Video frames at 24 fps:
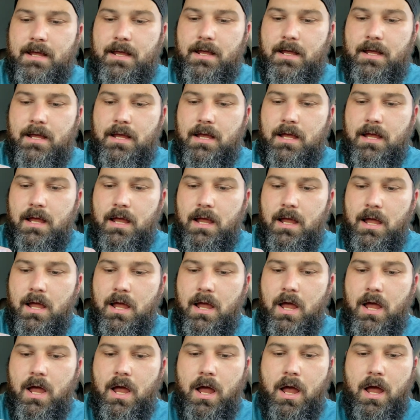
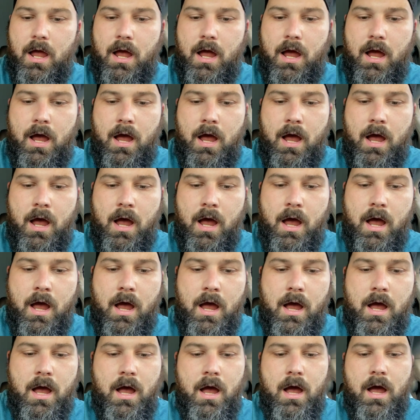
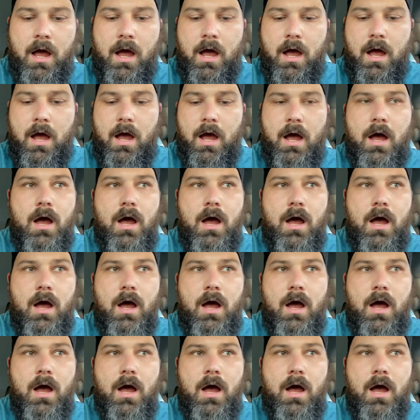Nothing is said.